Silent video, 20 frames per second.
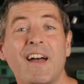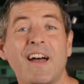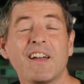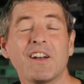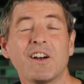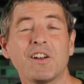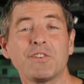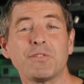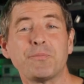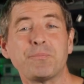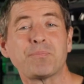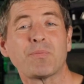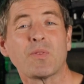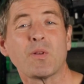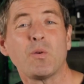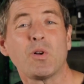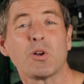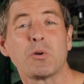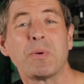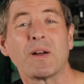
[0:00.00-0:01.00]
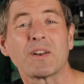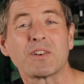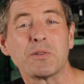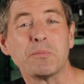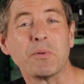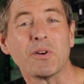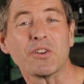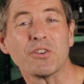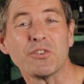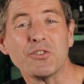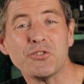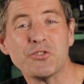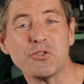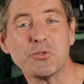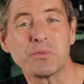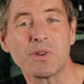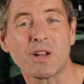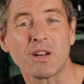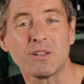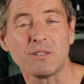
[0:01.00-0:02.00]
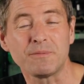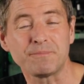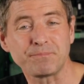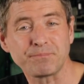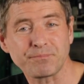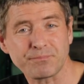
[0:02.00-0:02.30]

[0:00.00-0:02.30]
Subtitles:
Hey guys, welcome back to the MyGo YouTube channel.